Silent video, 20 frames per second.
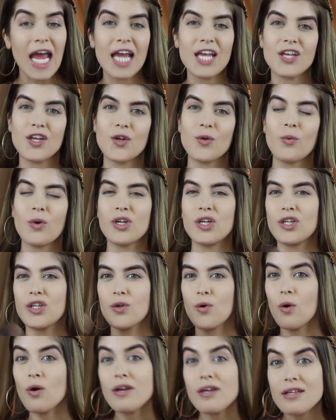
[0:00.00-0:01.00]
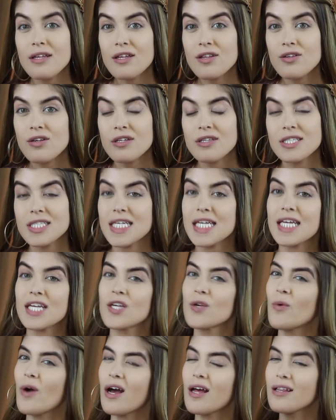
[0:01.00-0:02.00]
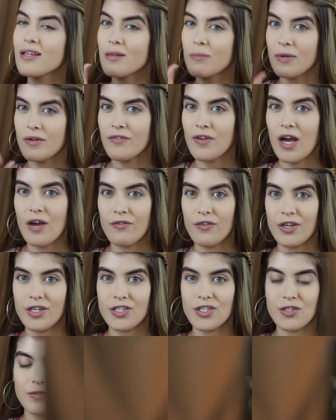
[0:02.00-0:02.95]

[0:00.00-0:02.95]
and you don't want to look oily throughout the day and you want a little bit of coverage.